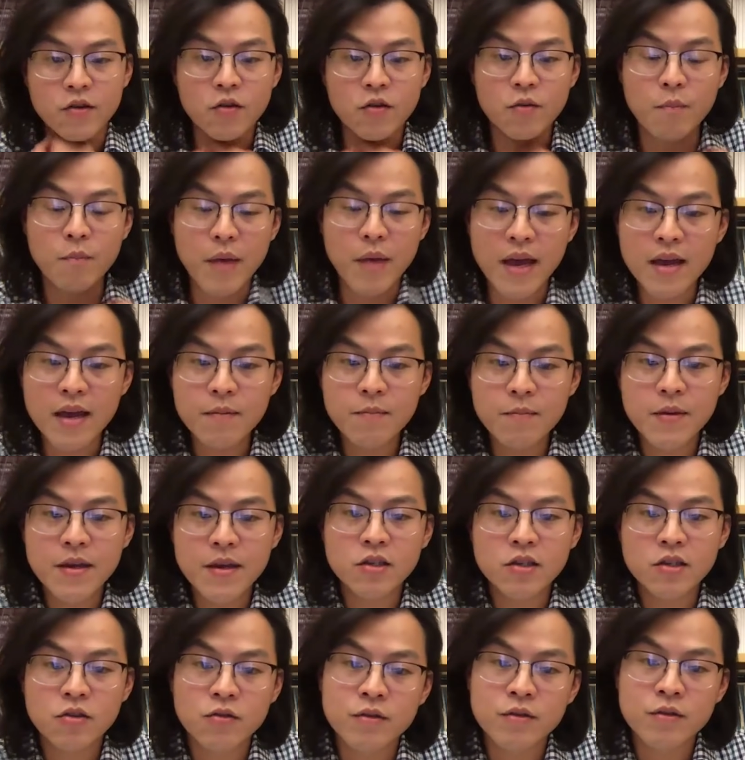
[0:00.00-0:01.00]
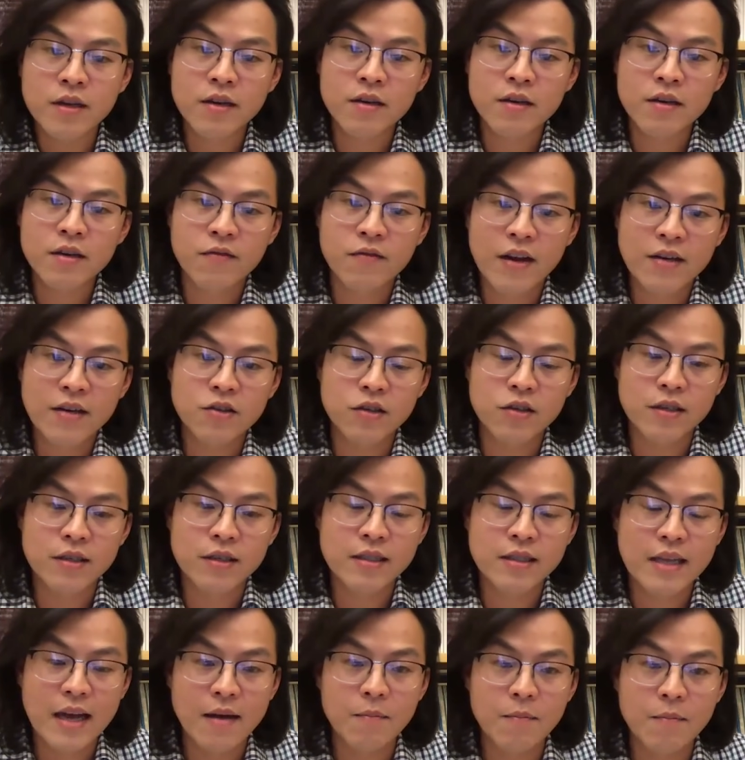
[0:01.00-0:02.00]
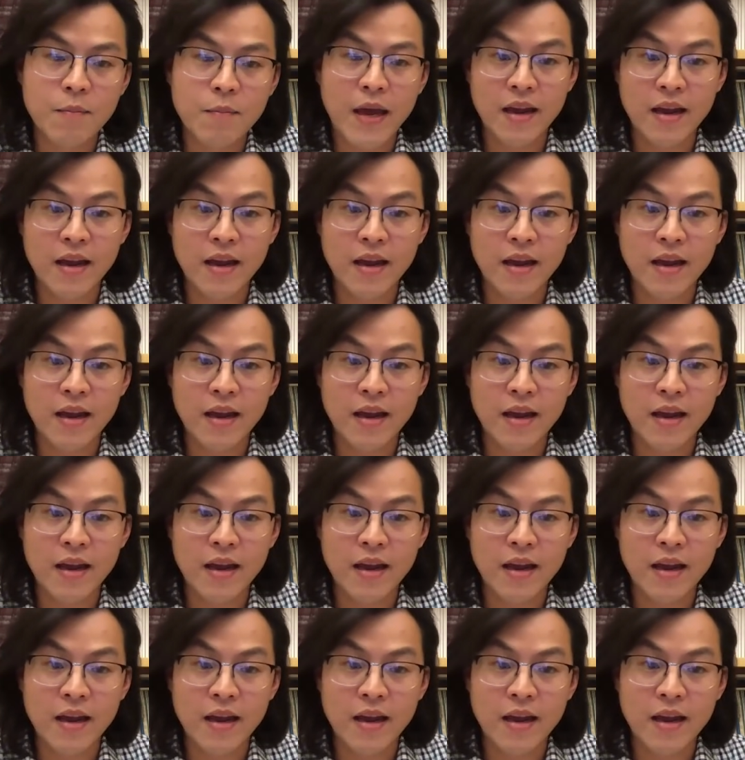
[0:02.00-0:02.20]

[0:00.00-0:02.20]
there may be certain interventions that